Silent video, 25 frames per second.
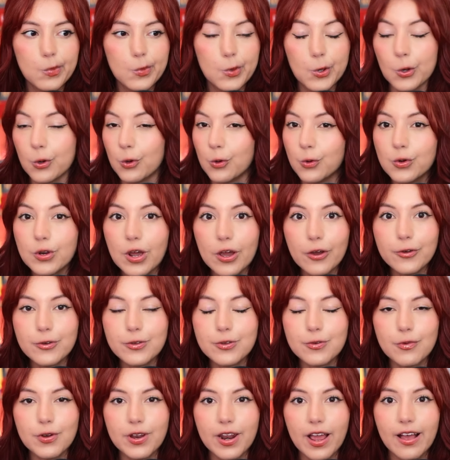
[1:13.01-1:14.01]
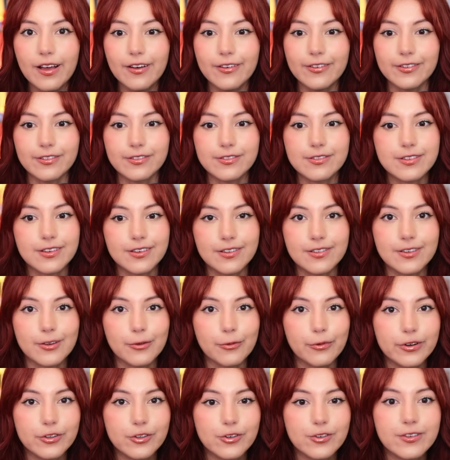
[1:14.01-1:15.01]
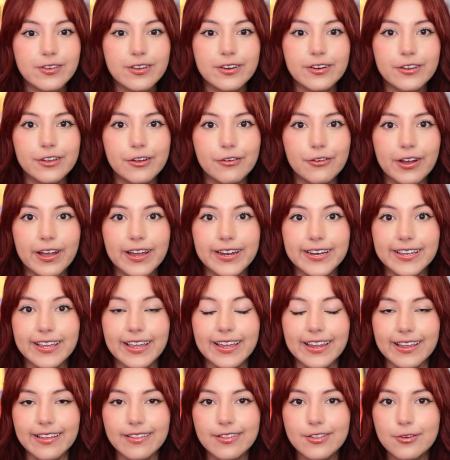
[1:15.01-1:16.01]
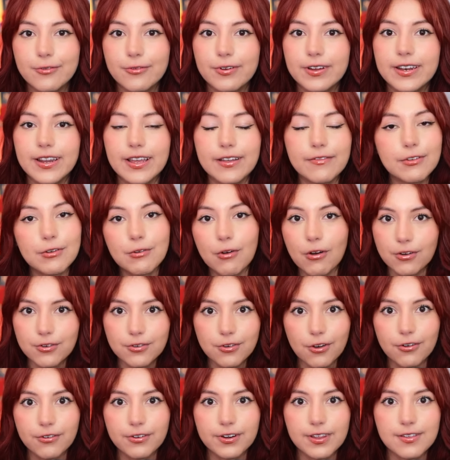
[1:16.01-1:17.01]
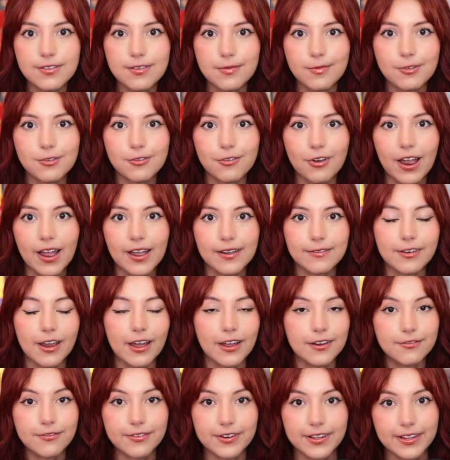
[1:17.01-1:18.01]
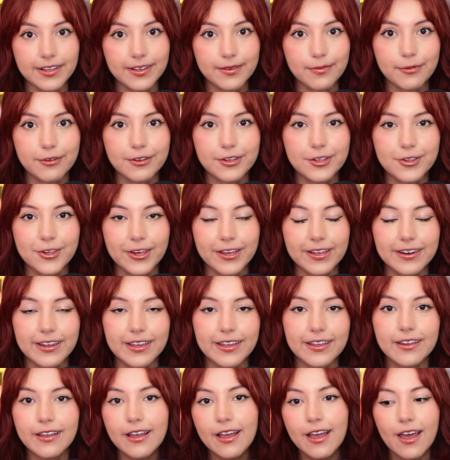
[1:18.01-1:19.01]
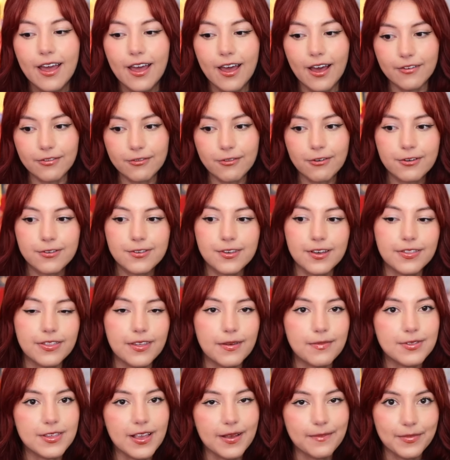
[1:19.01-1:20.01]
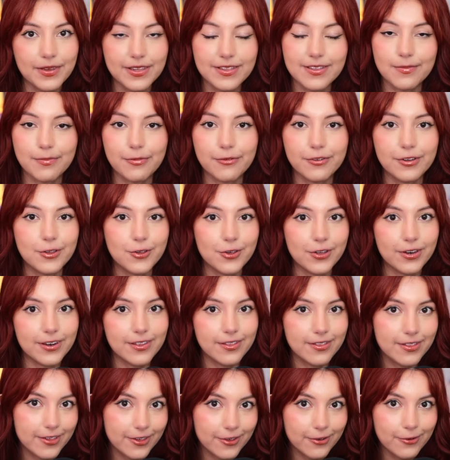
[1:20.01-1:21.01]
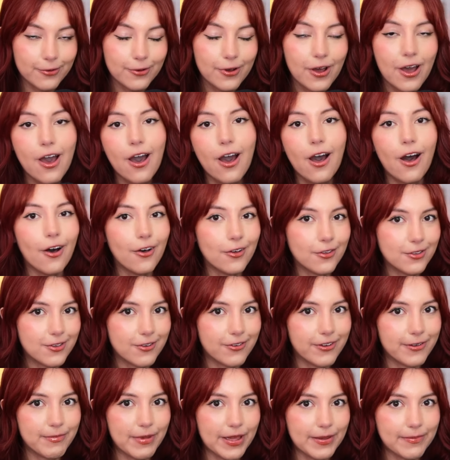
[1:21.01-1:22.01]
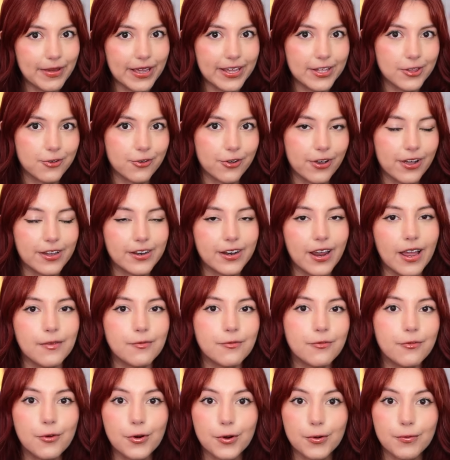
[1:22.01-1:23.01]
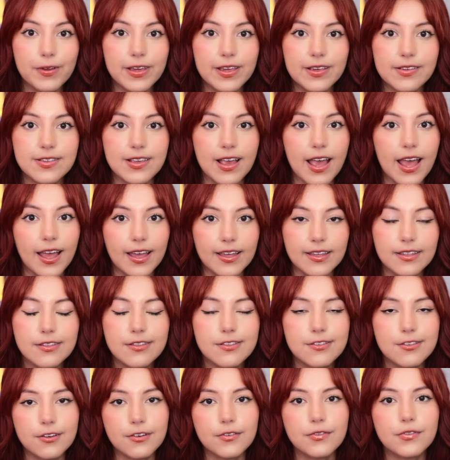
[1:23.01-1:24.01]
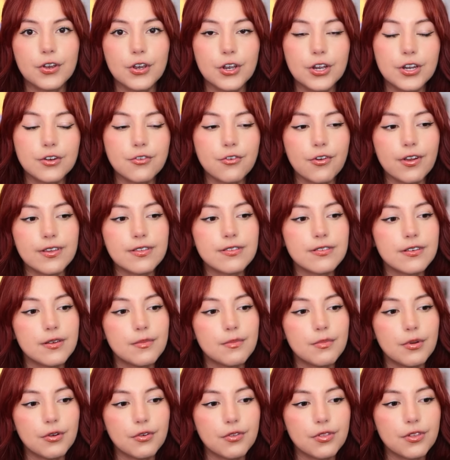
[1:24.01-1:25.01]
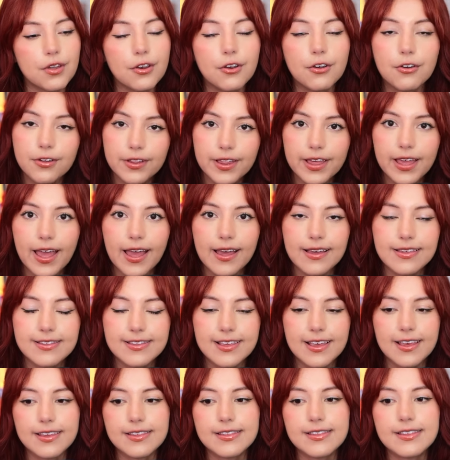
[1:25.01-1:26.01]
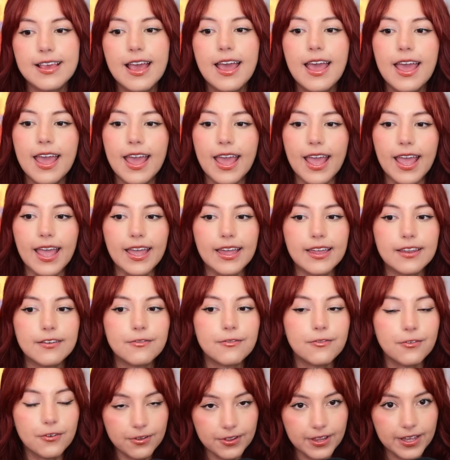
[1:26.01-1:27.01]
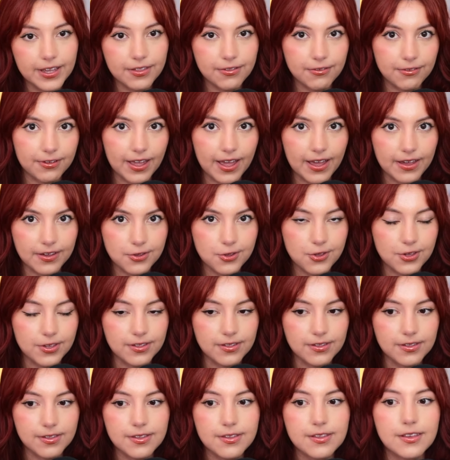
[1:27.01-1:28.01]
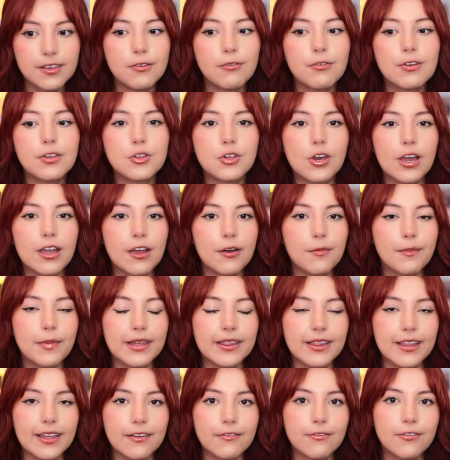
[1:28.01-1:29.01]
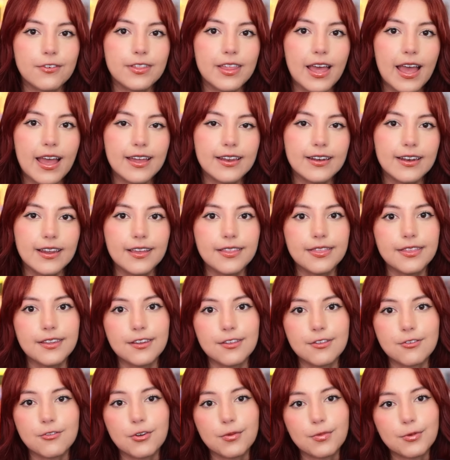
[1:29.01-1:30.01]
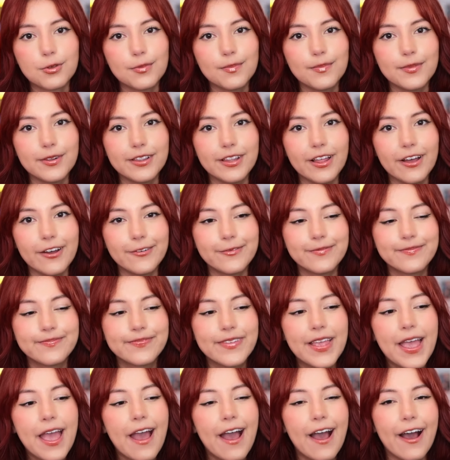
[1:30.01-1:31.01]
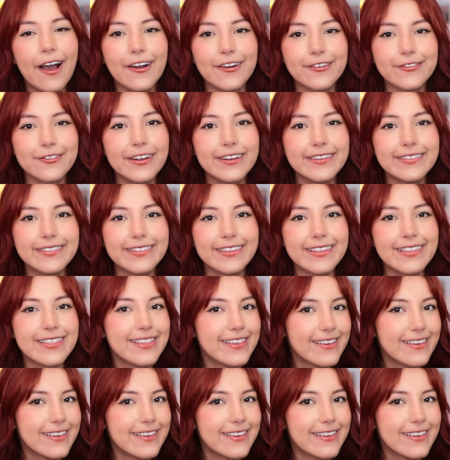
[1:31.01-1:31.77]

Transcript: who knows what else. So we're just gonna go ahead and get into it. If you aren't already subscribed, I'd really appreciate it. Of course, a thumbs up is appreciated too. Also on my Patreon, I'm 4 weeks ahead, so if you're interested in both early access and full-length reactions, you can check out my link for that in the description below. All right, let's